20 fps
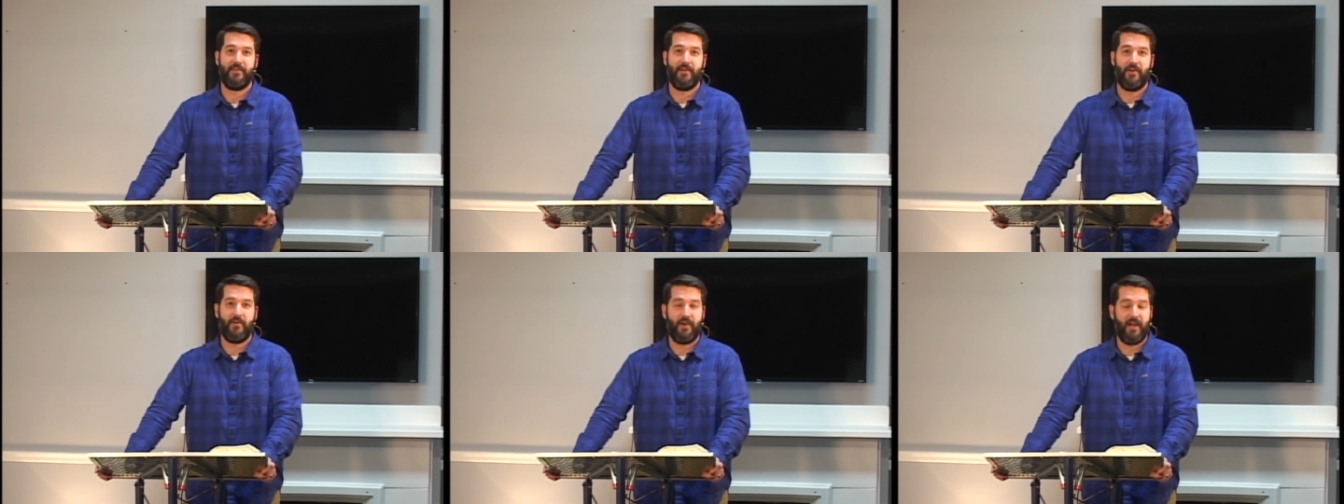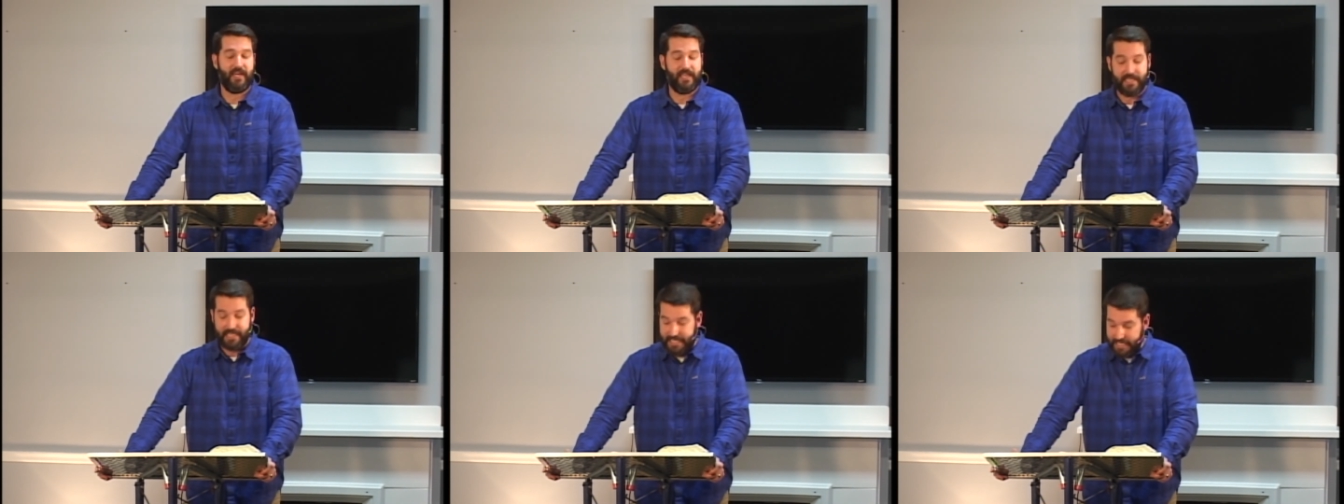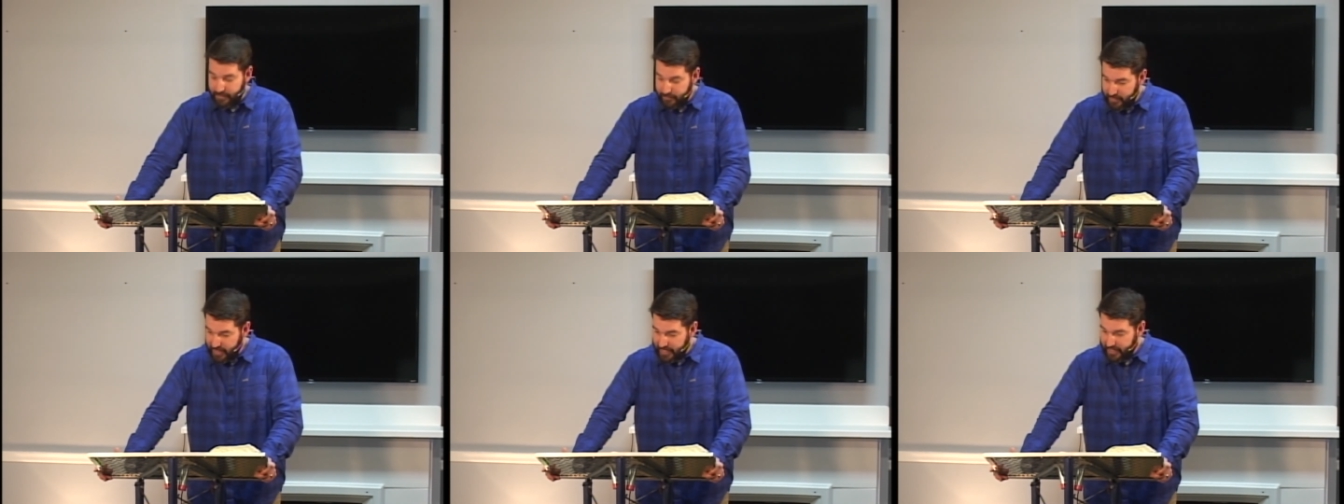All right,
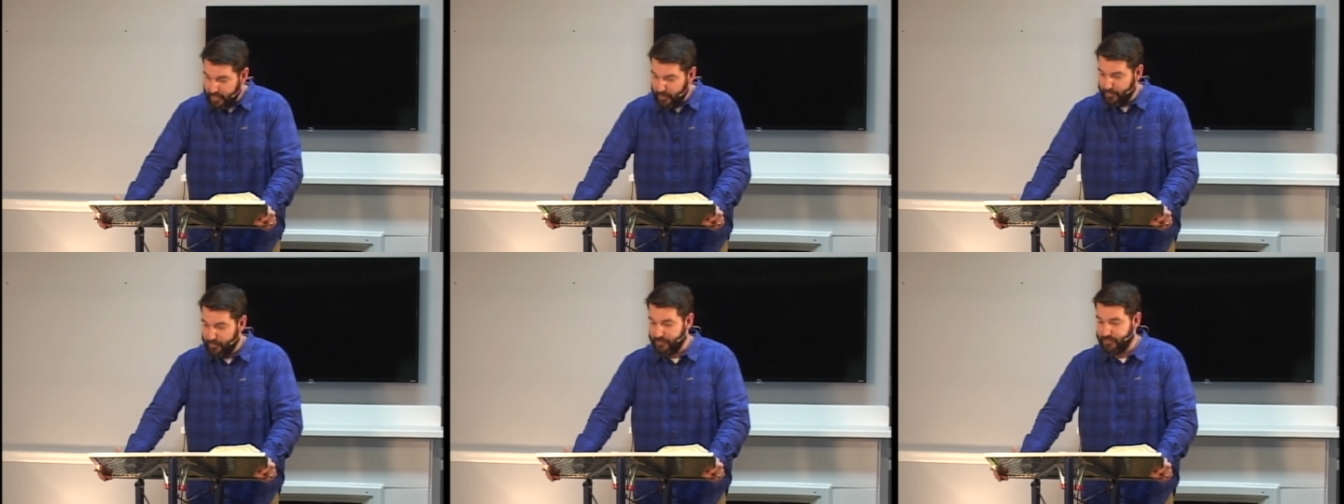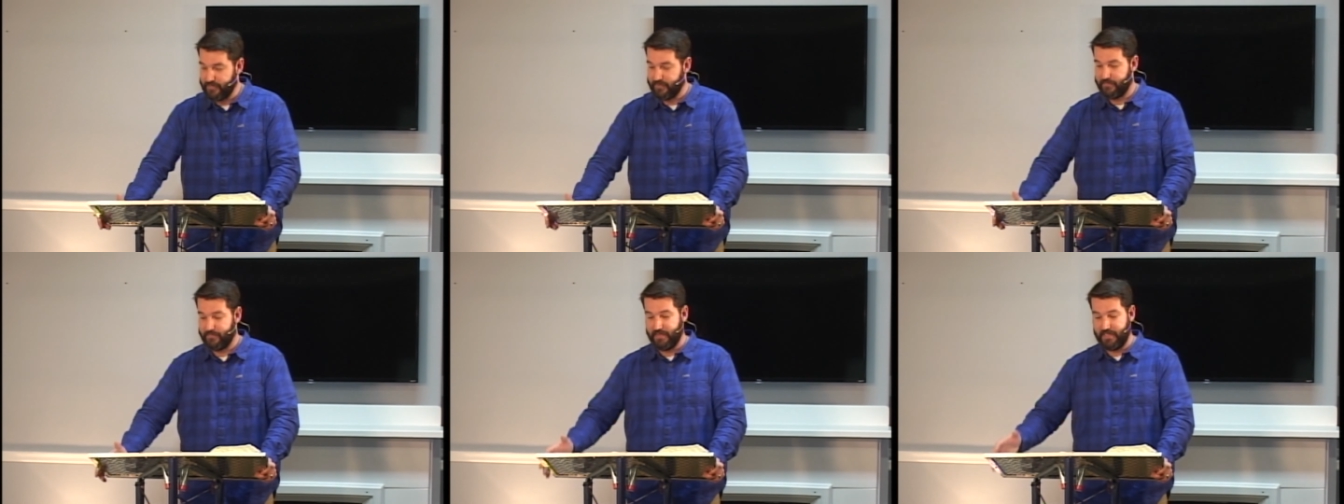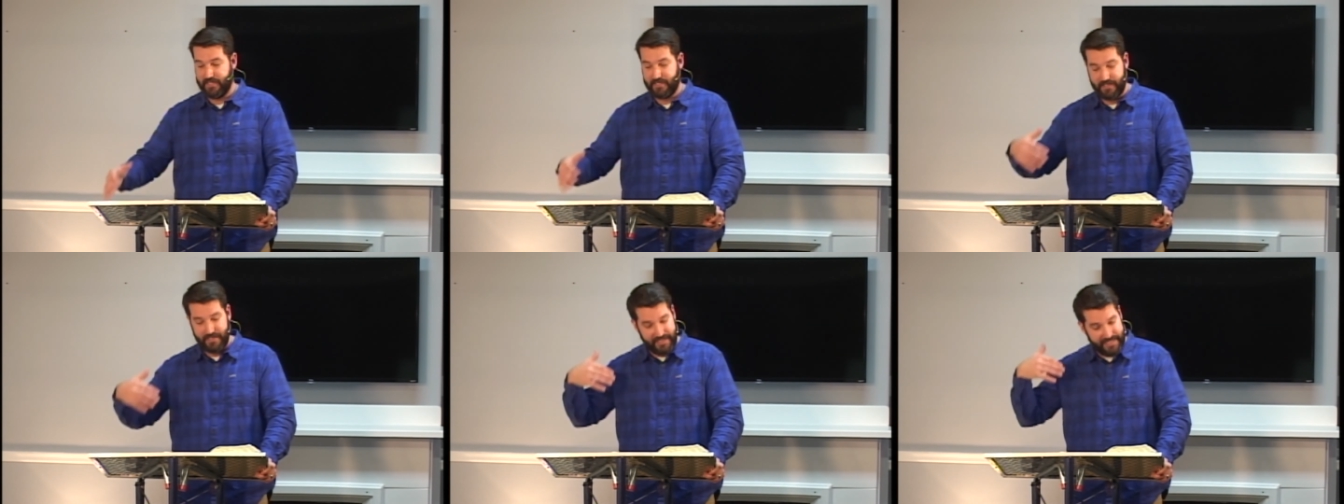get back up on your
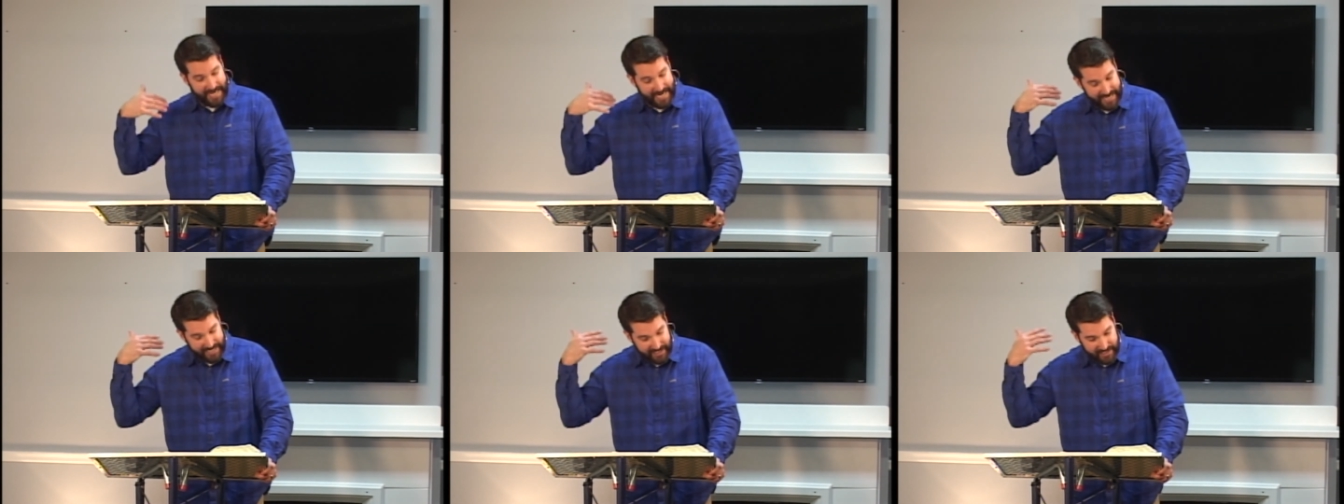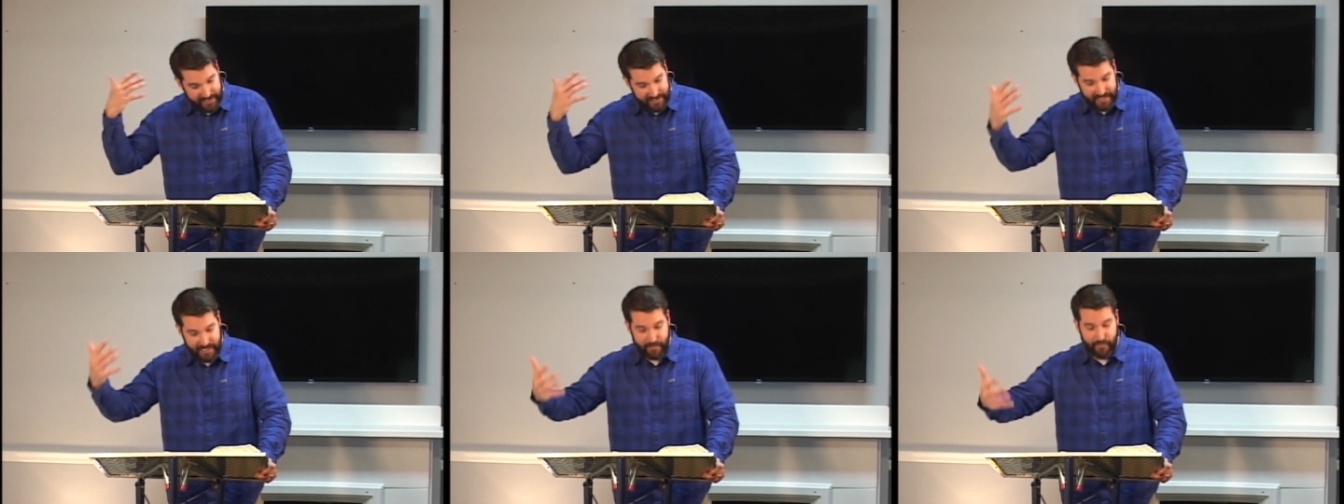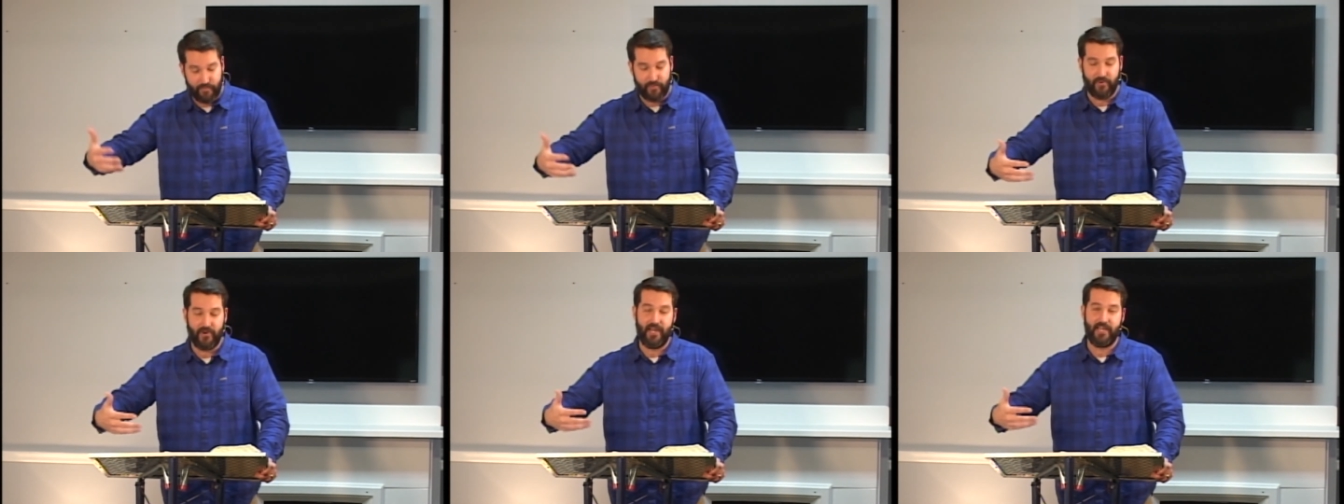feet. Take a deep
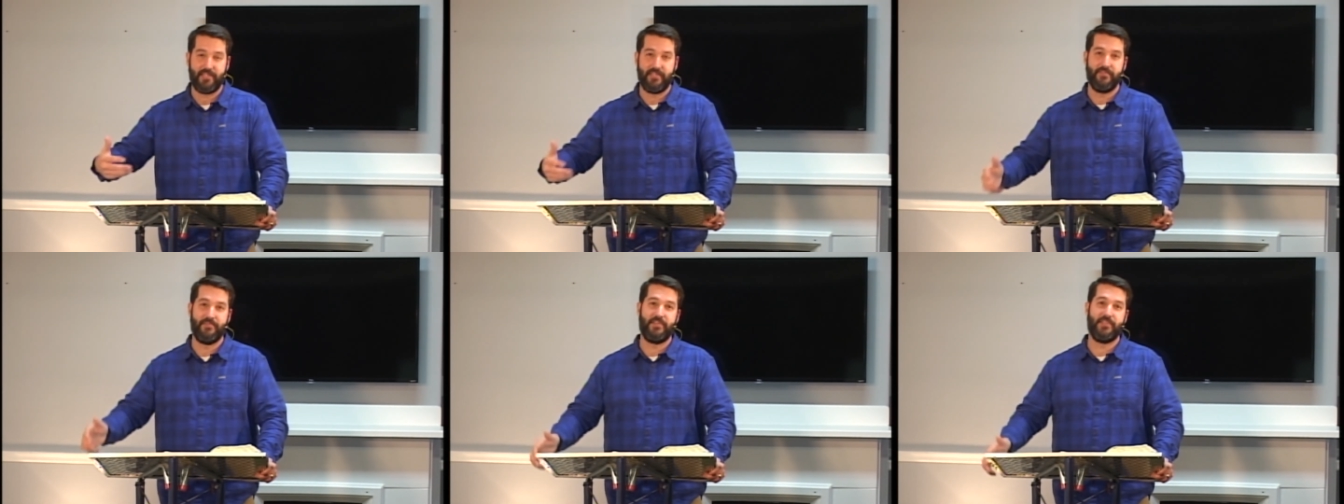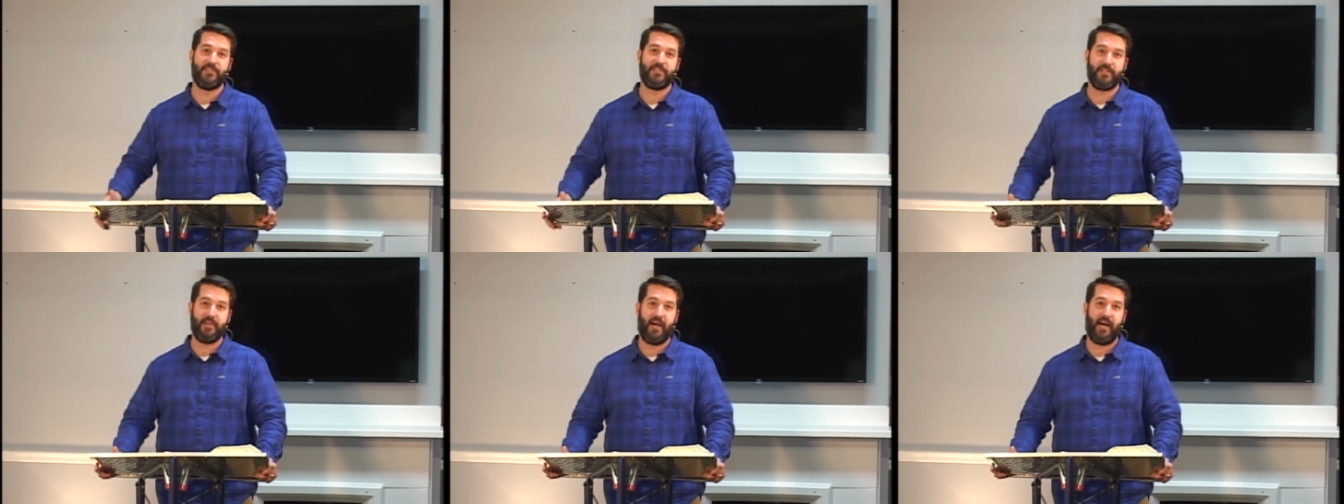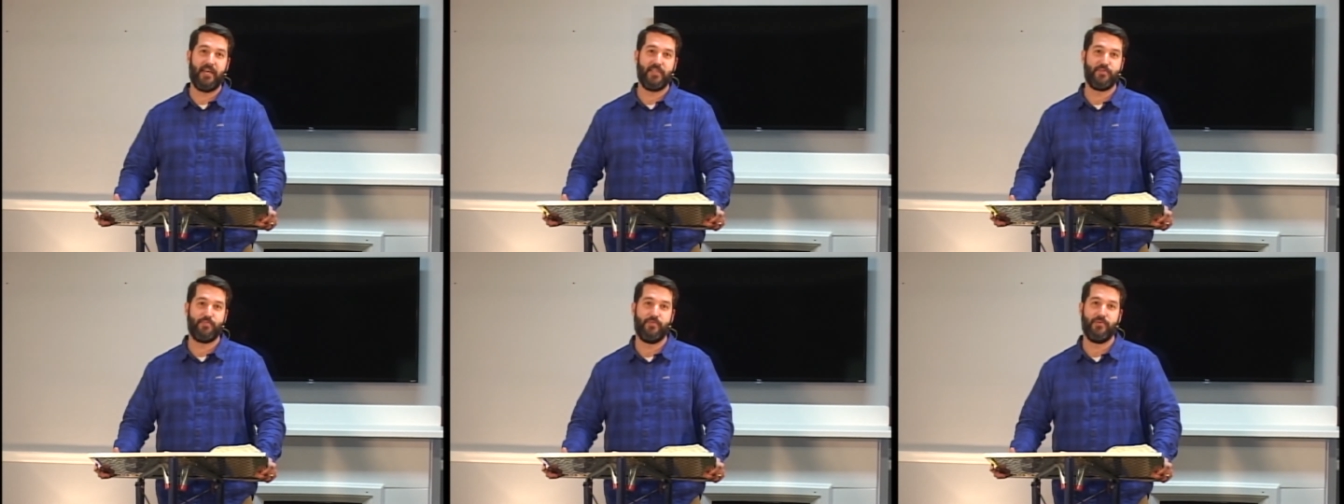breath of this
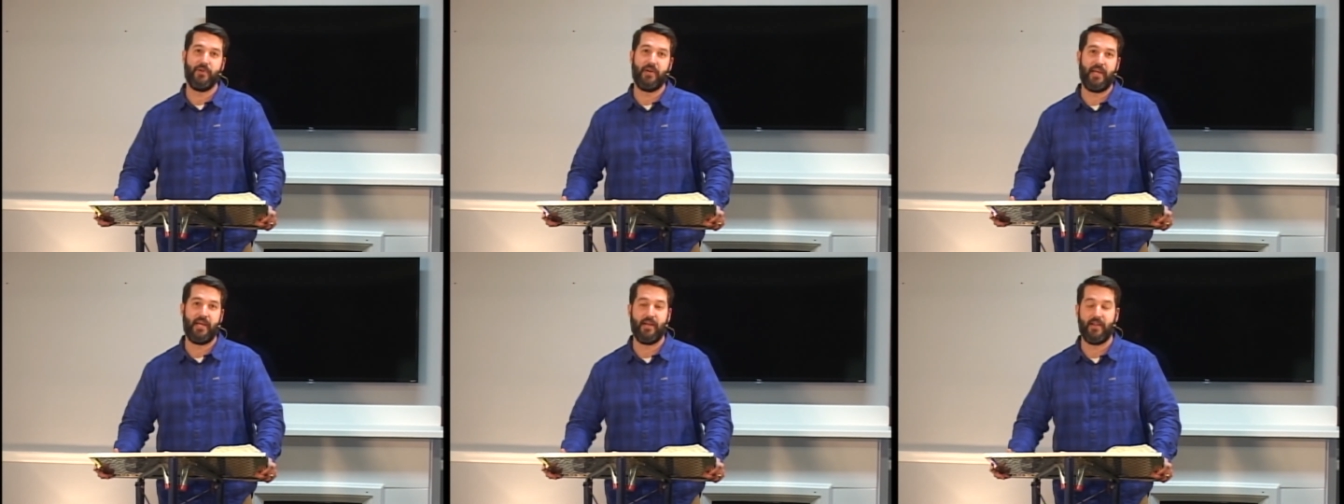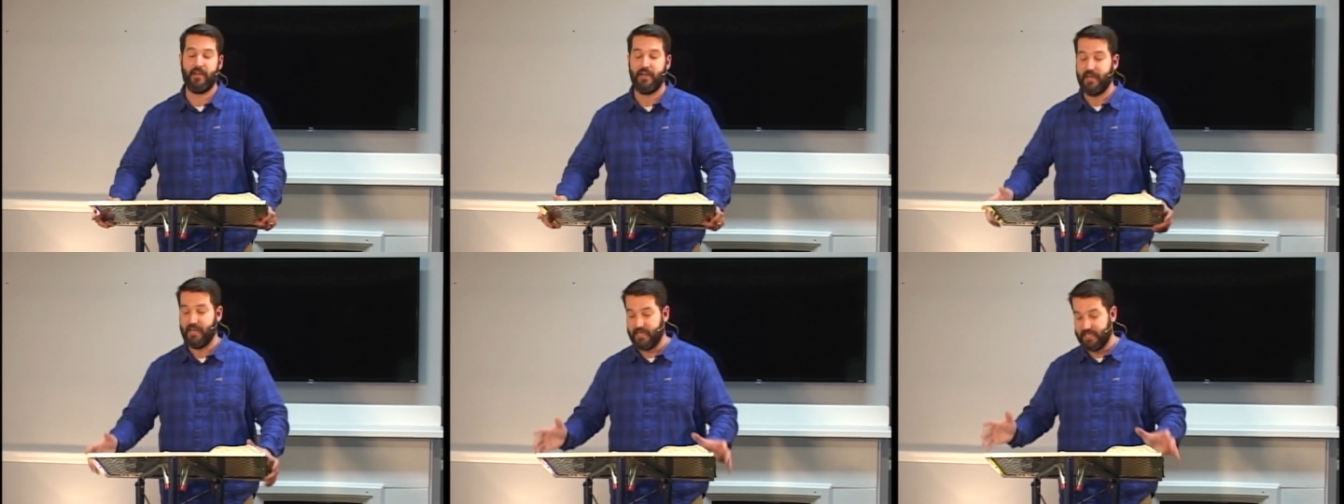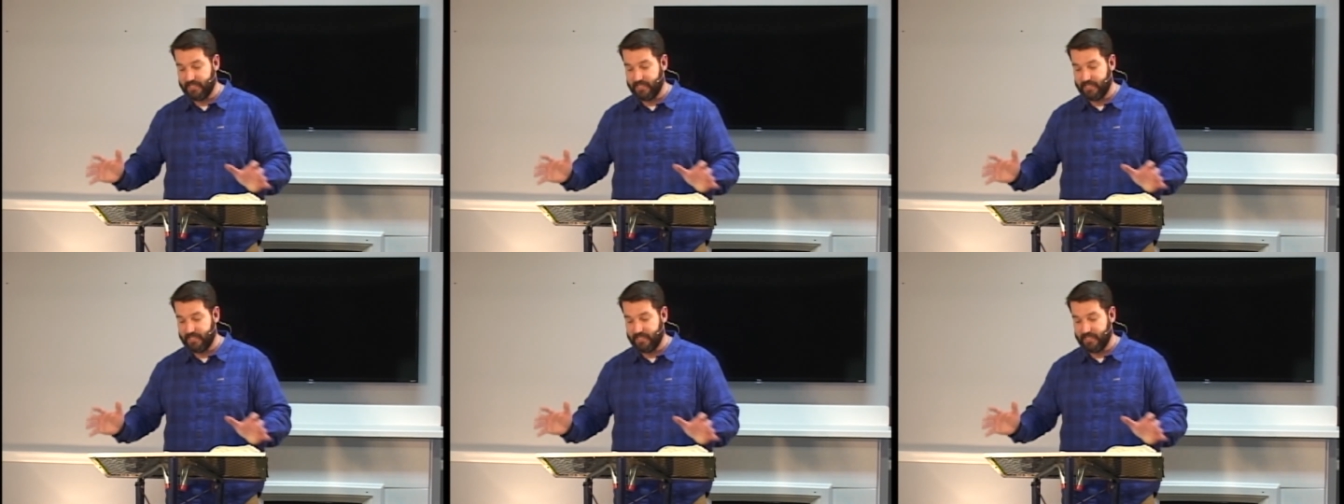gospel air.